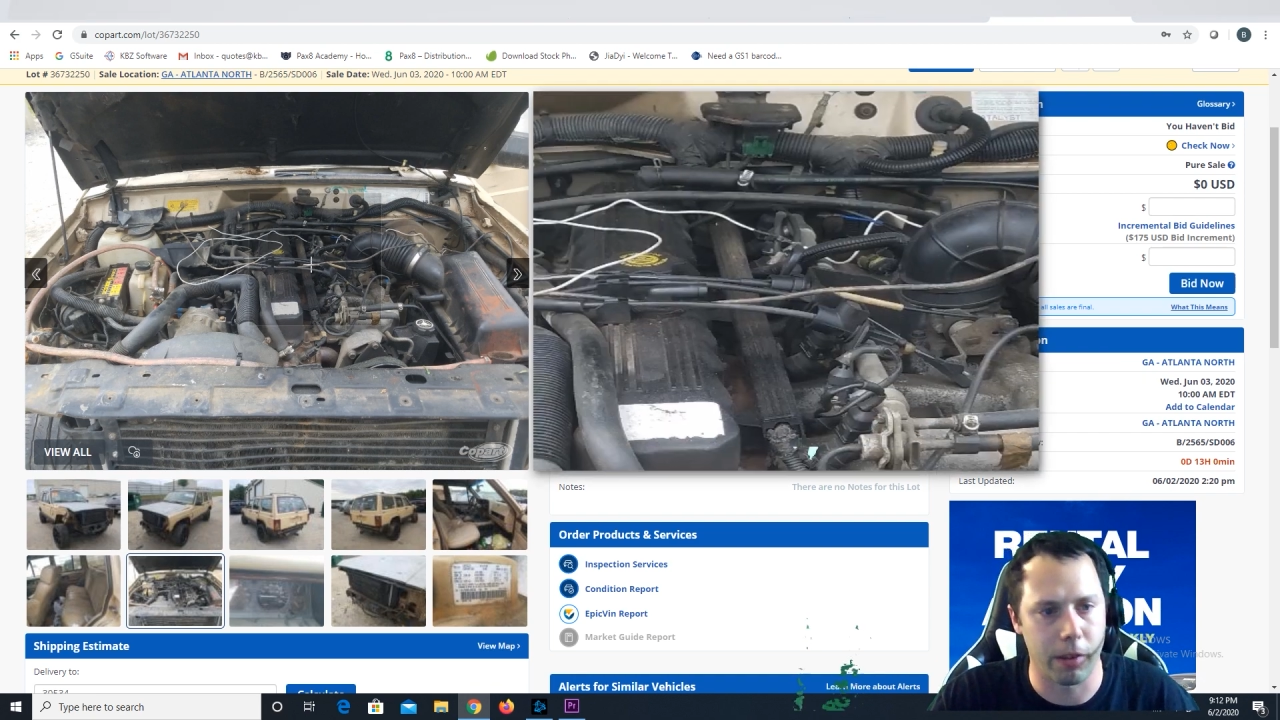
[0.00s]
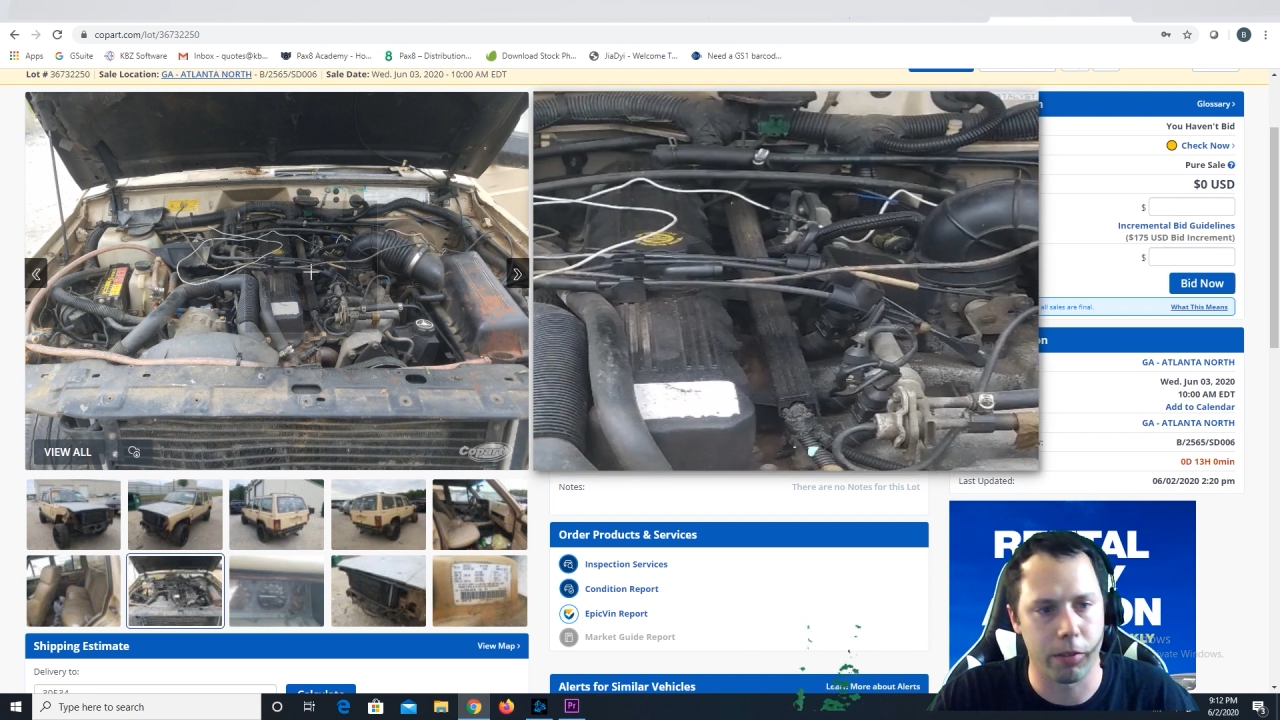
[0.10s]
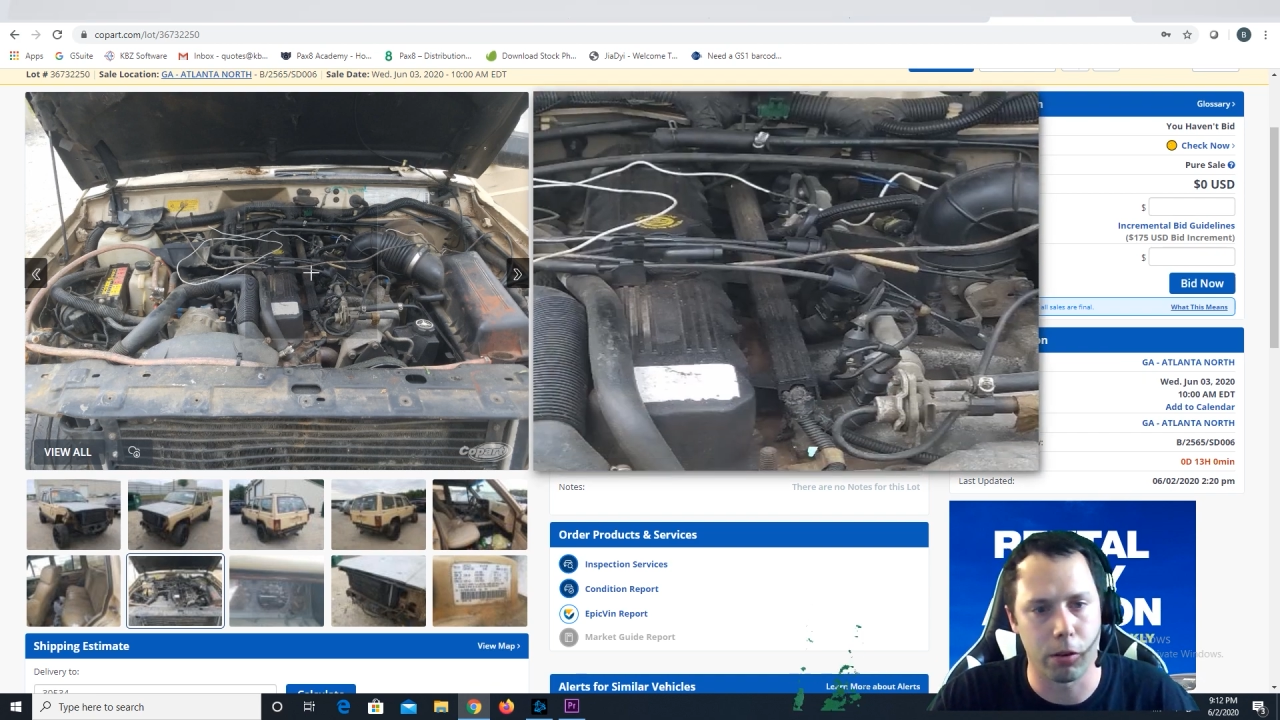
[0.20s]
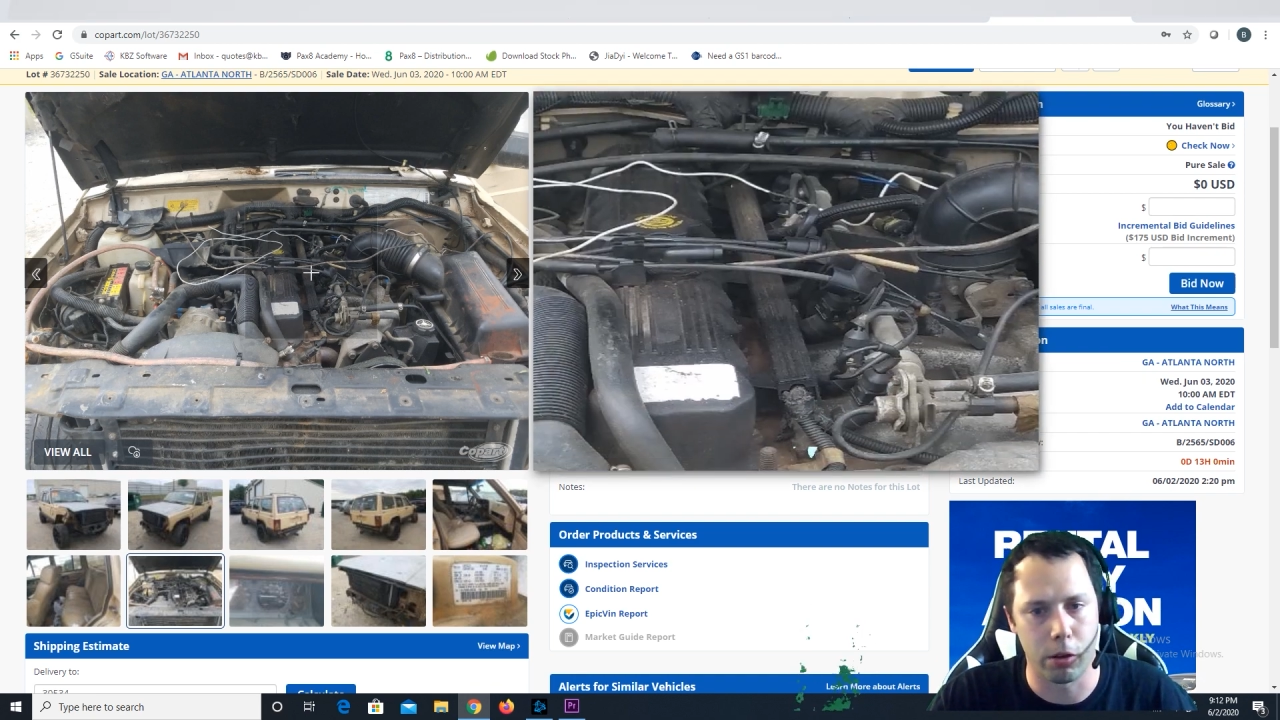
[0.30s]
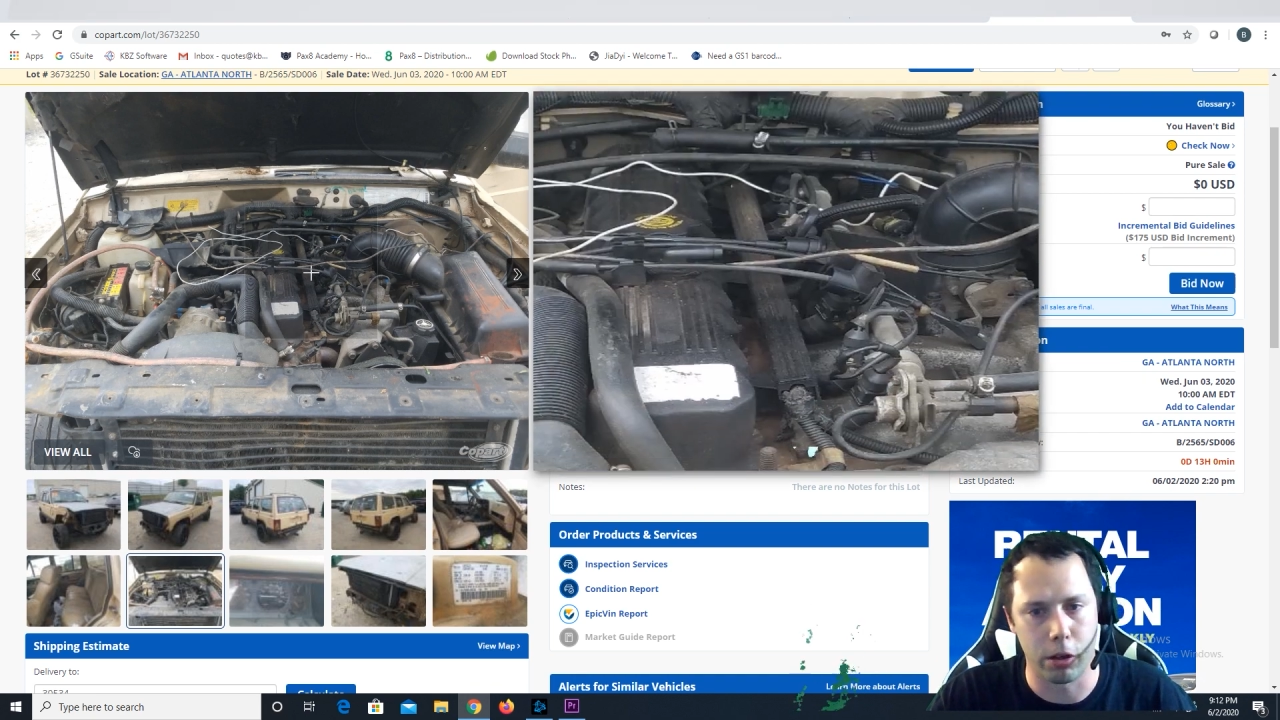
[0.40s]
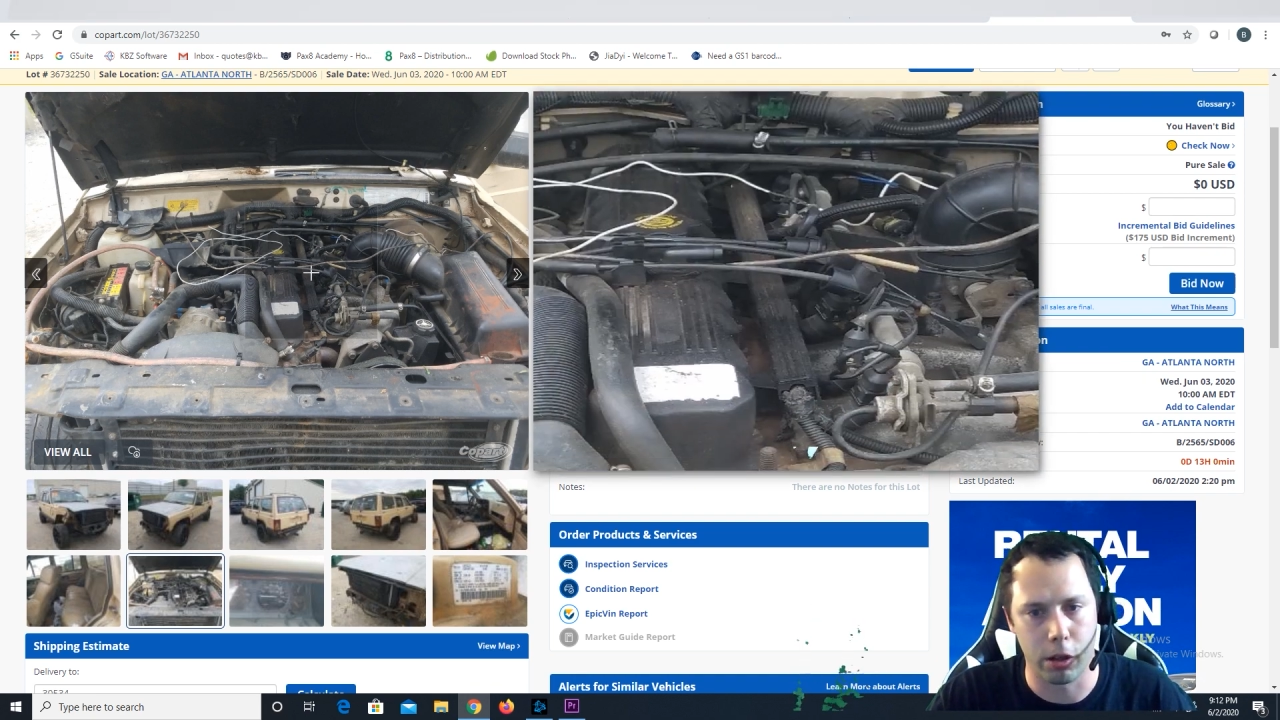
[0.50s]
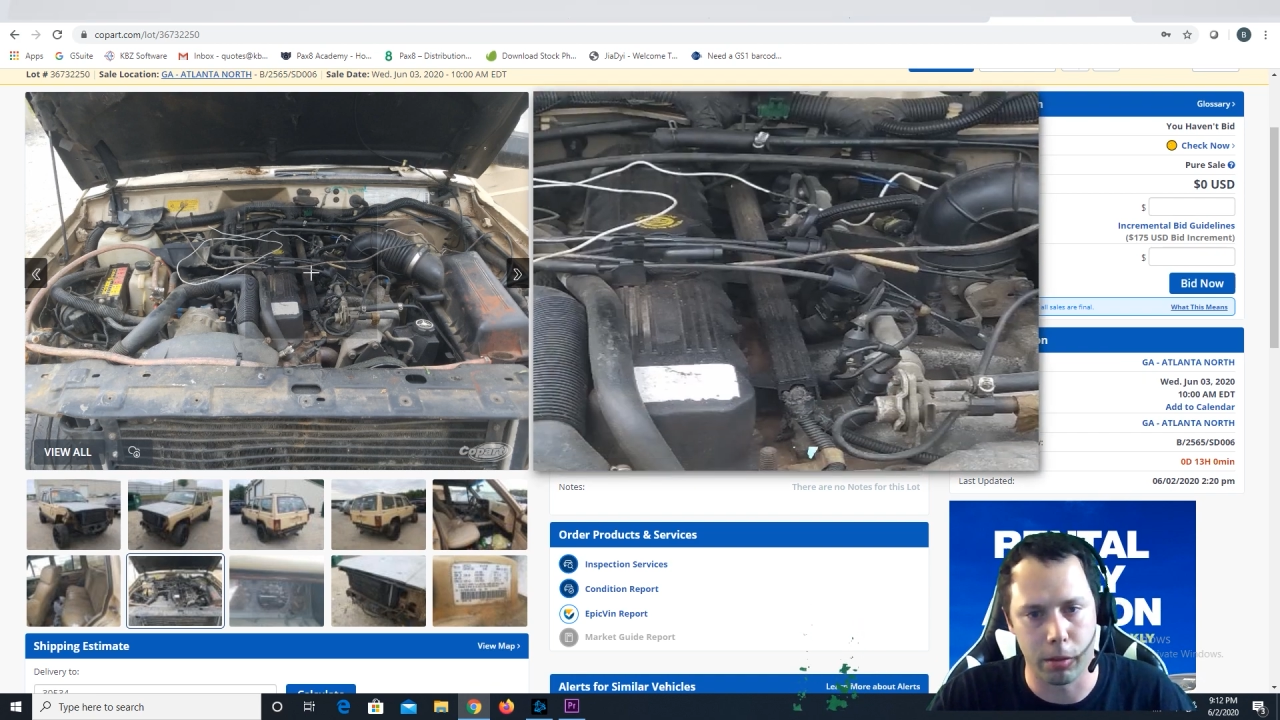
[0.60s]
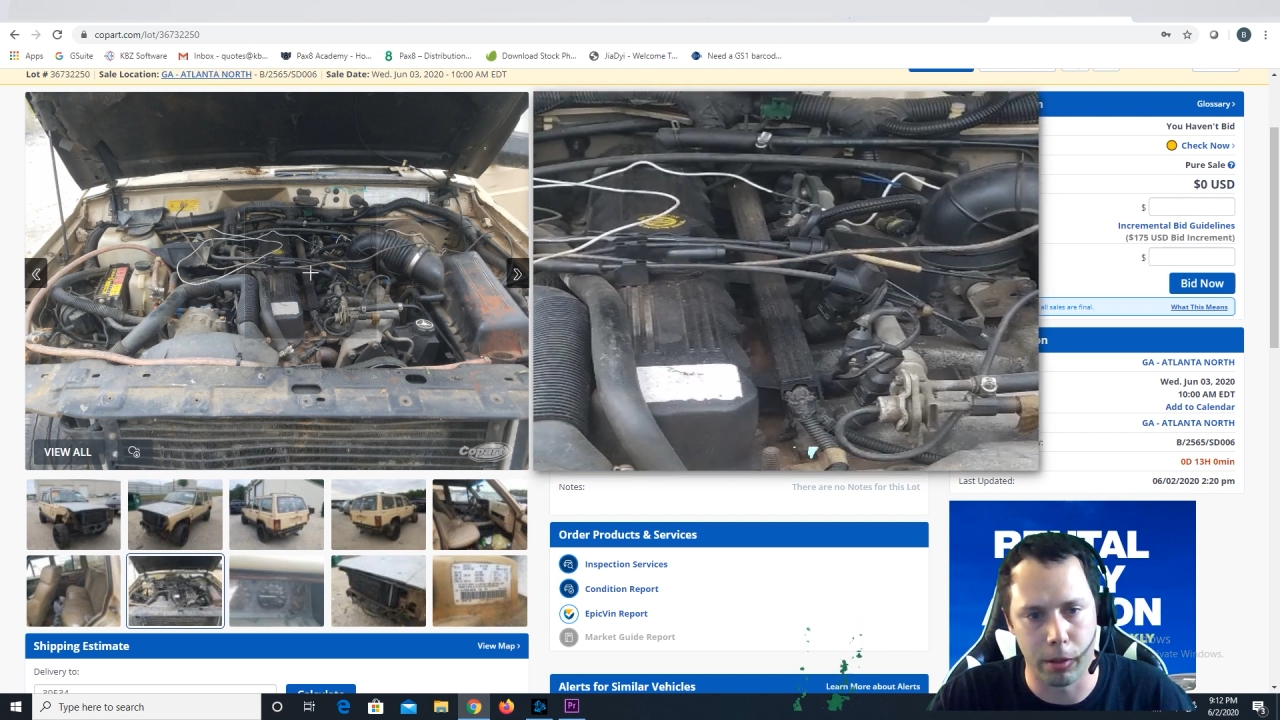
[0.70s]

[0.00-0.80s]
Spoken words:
throw another